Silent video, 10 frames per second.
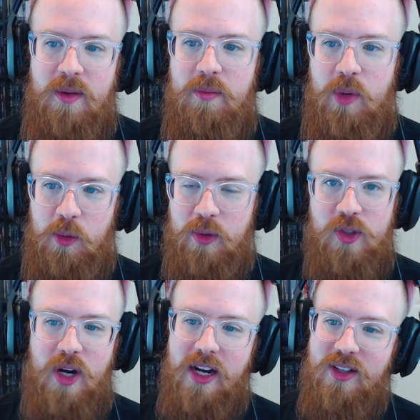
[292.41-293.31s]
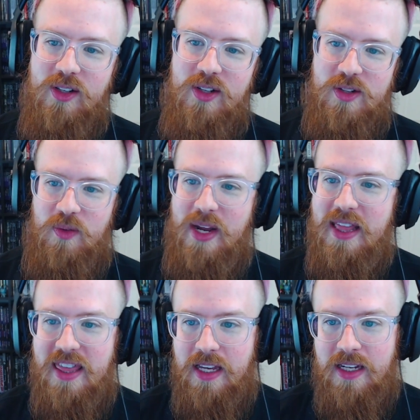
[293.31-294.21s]
purple triangles and red
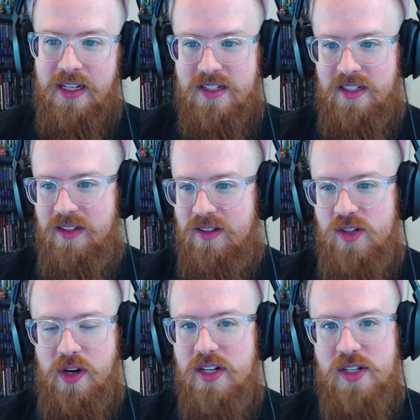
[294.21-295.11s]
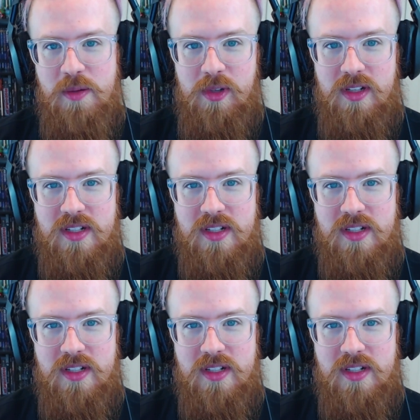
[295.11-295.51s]
things and strange symbols.